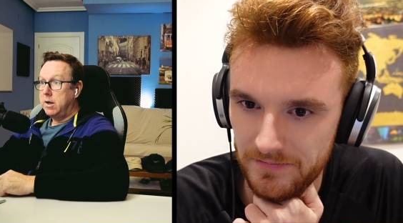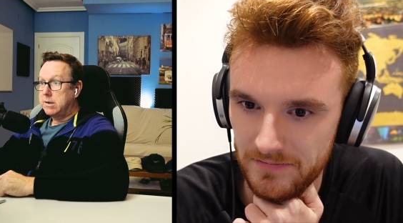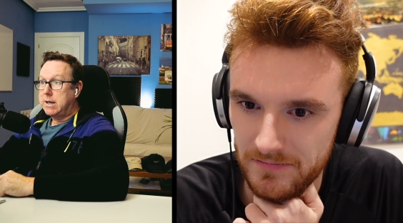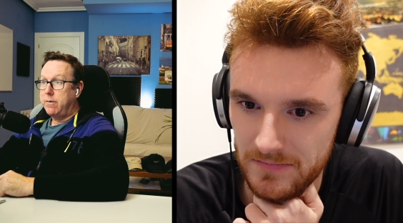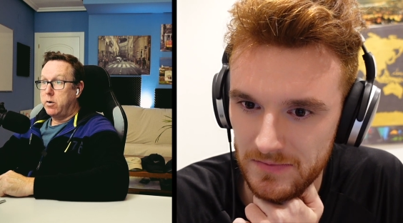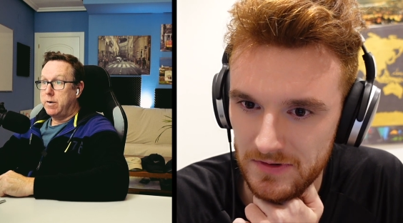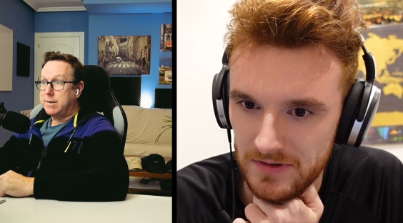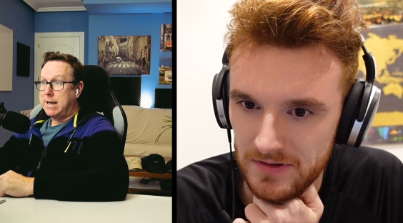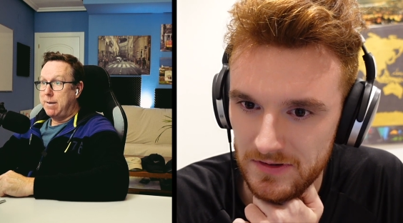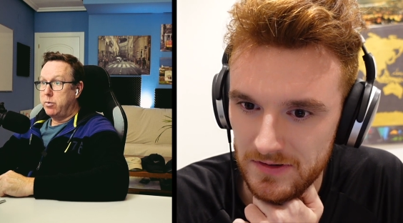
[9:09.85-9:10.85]
Speaker 1: To give you an
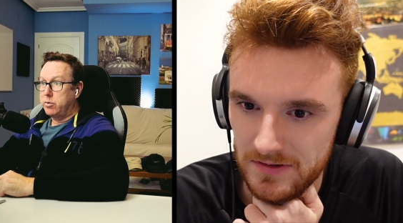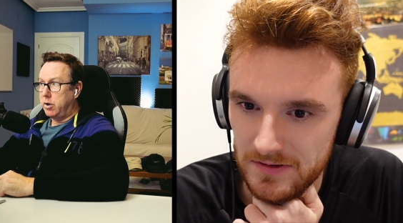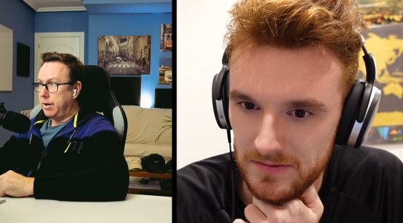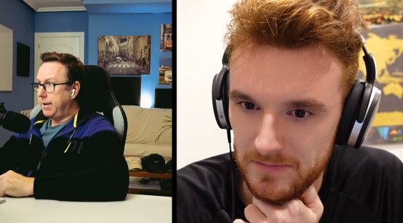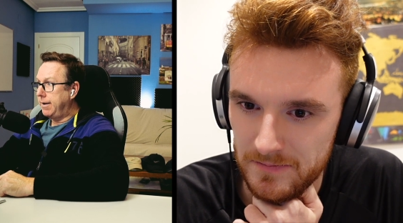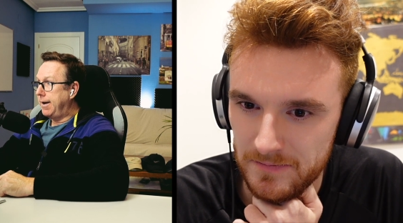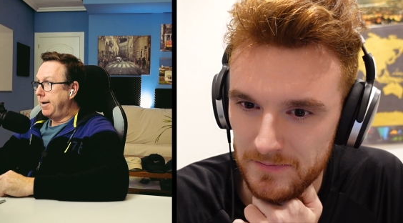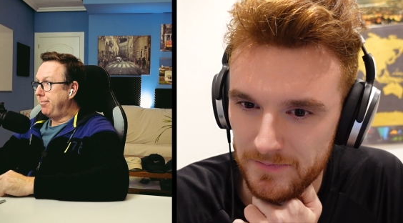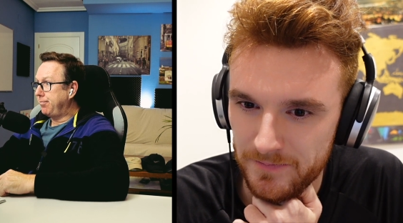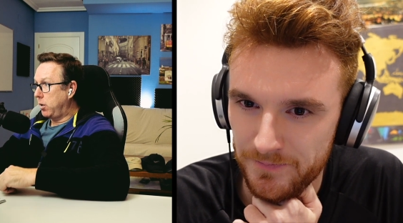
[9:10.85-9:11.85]
example, Johnny,
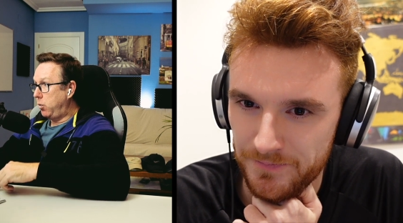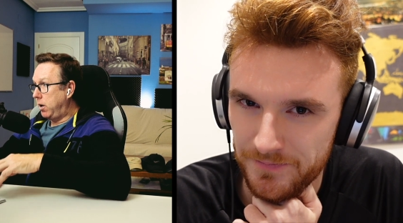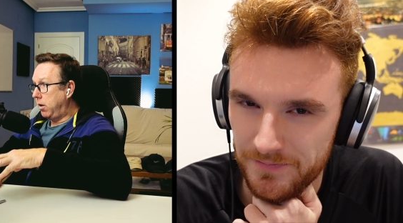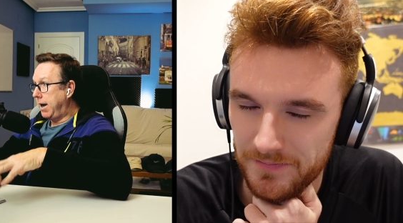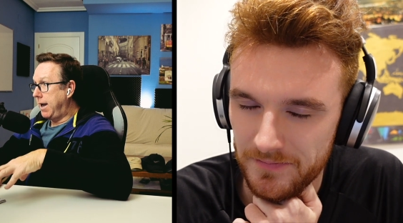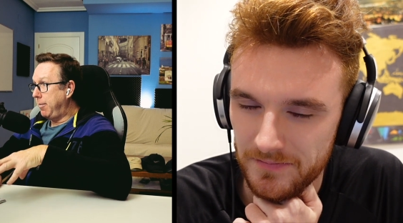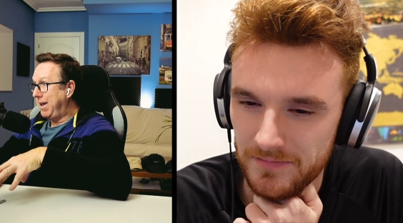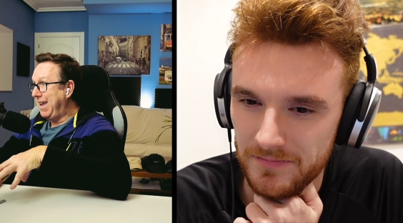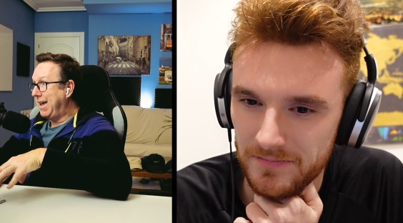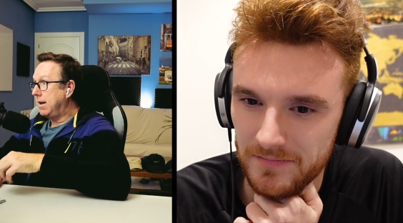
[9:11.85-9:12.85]
um, where I am
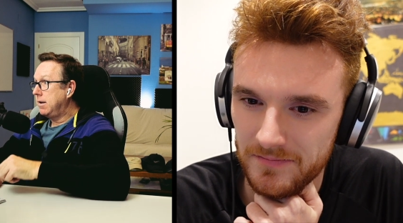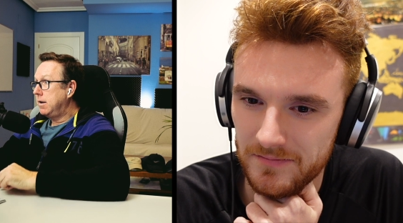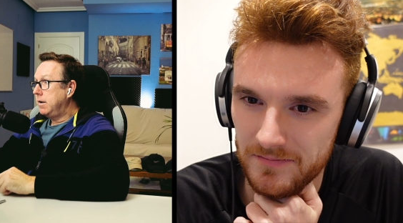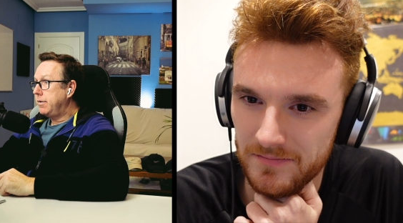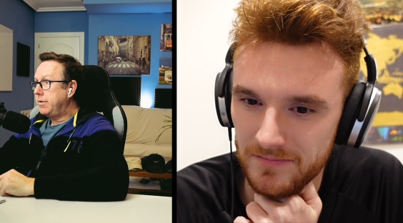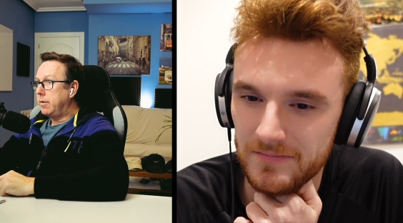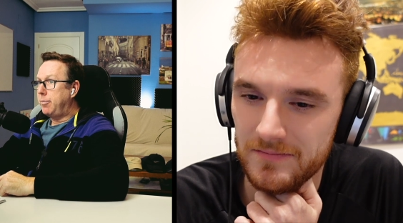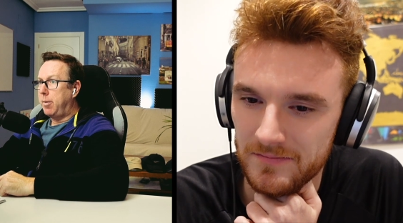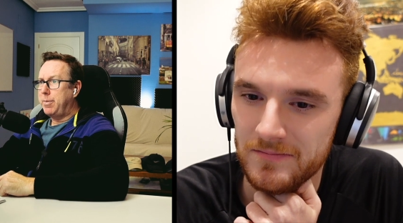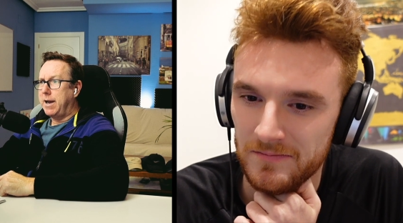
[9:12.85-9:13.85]
here, the
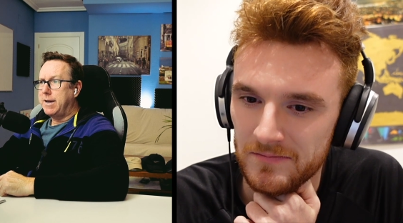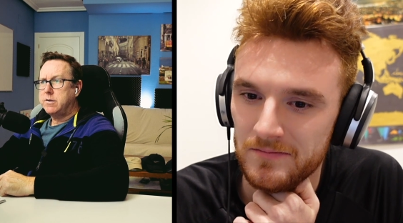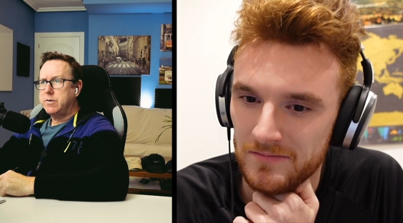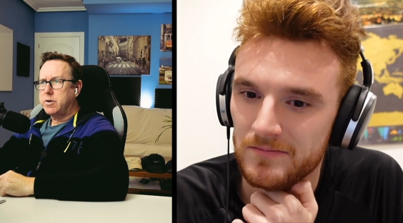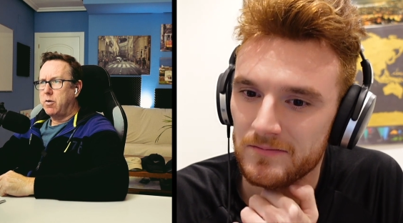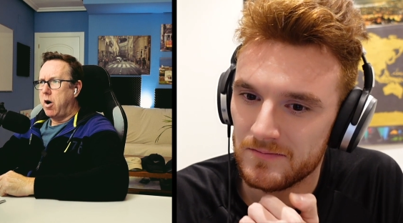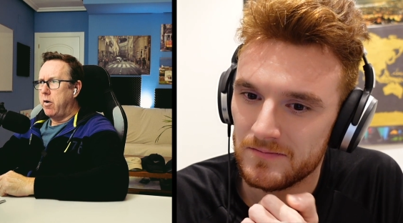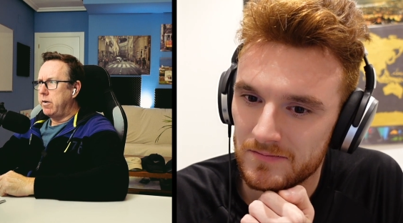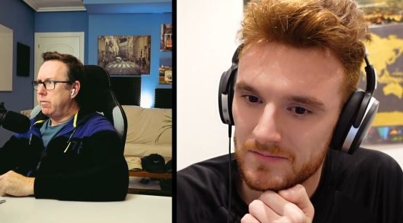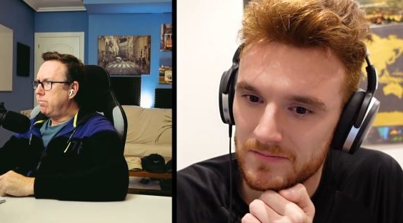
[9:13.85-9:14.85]
population's
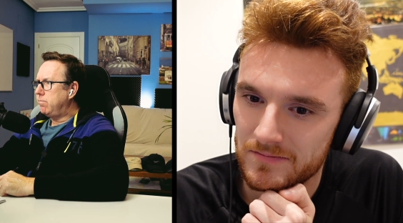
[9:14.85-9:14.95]
grown